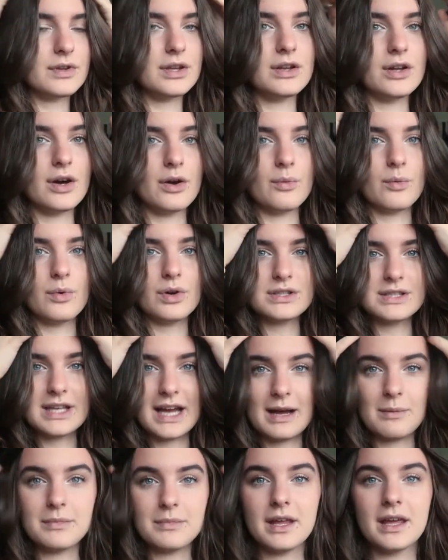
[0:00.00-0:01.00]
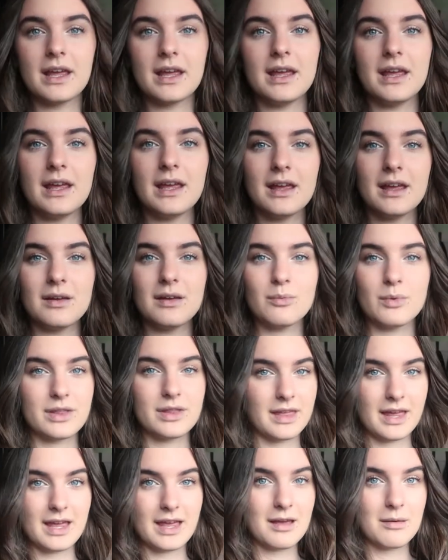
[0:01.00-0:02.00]
you know, what's happening here
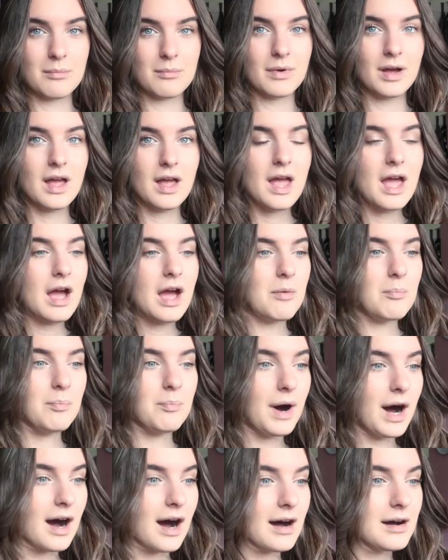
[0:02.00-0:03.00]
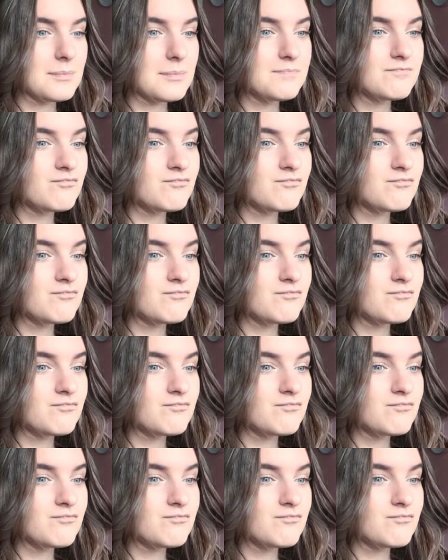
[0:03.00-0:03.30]
with him. But